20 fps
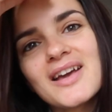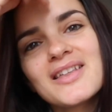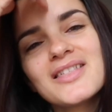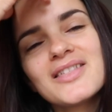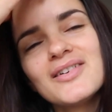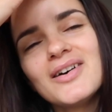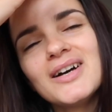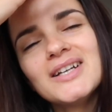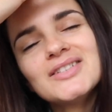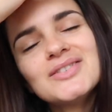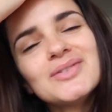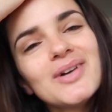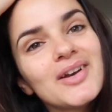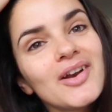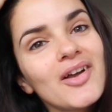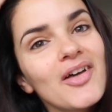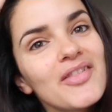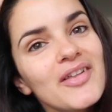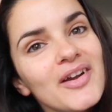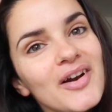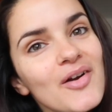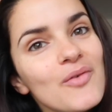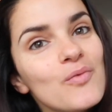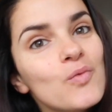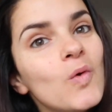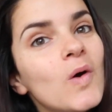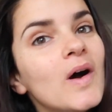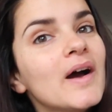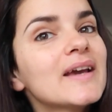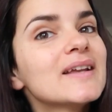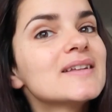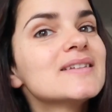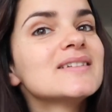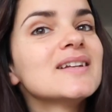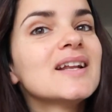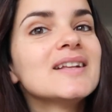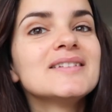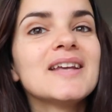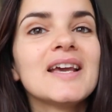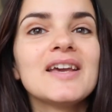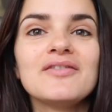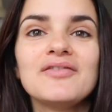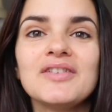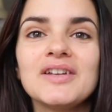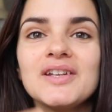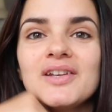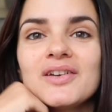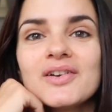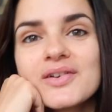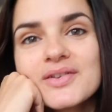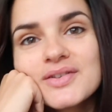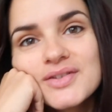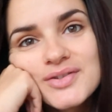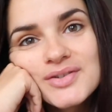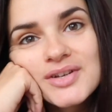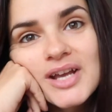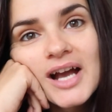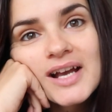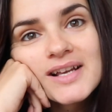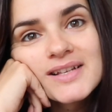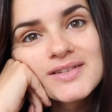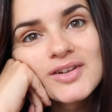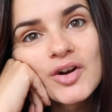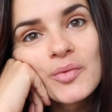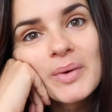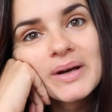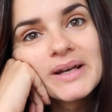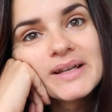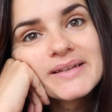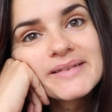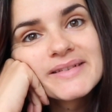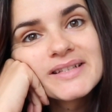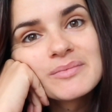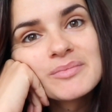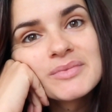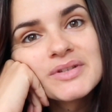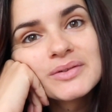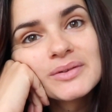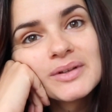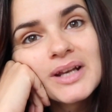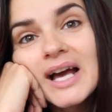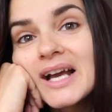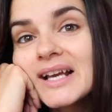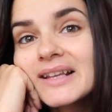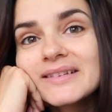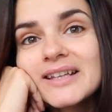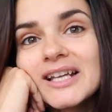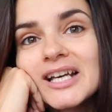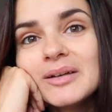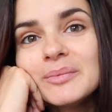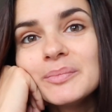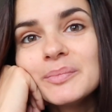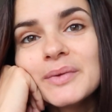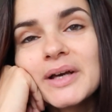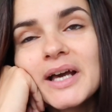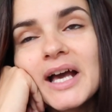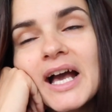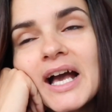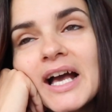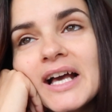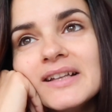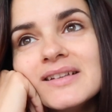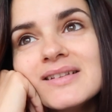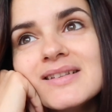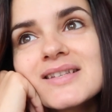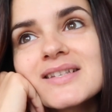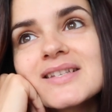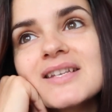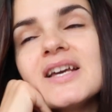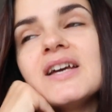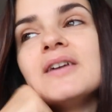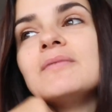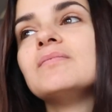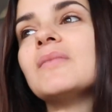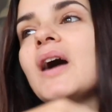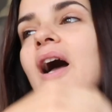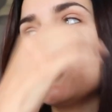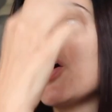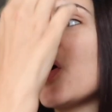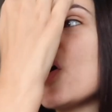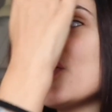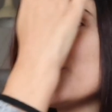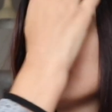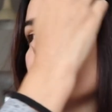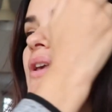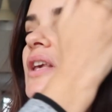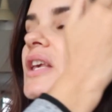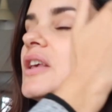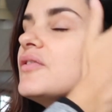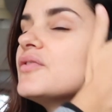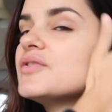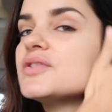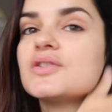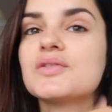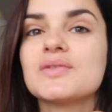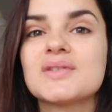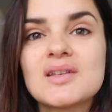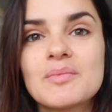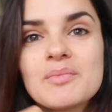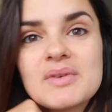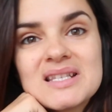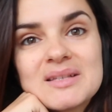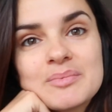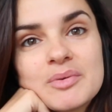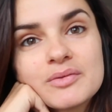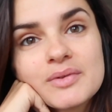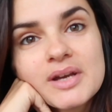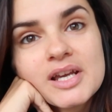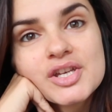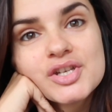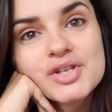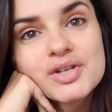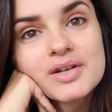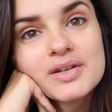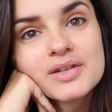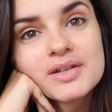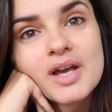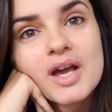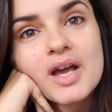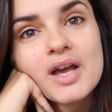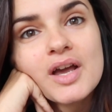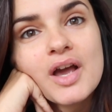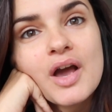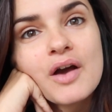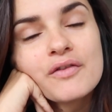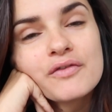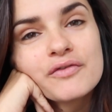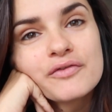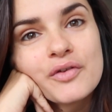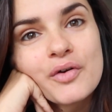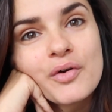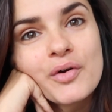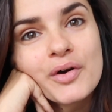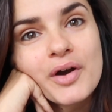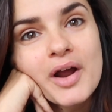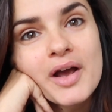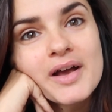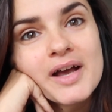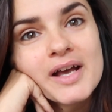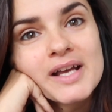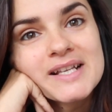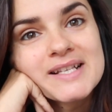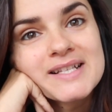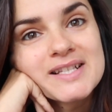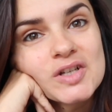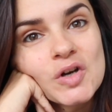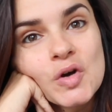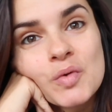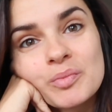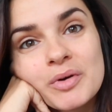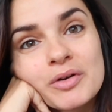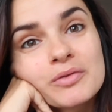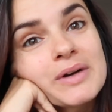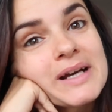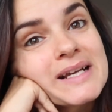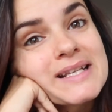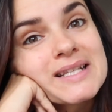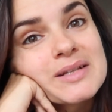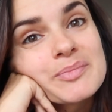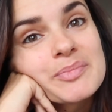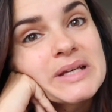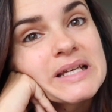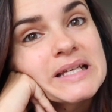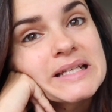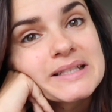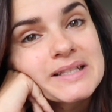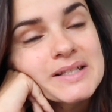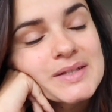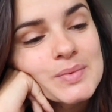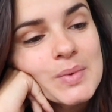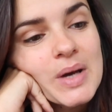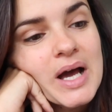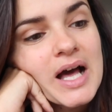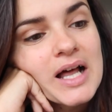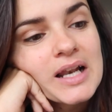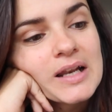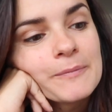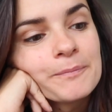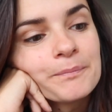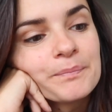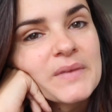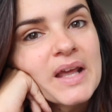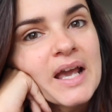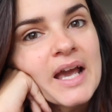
I thought I'd do another what eating a day videos. You guys normally seem to like them, and I hope it gives you some inspiration for some recipes as well.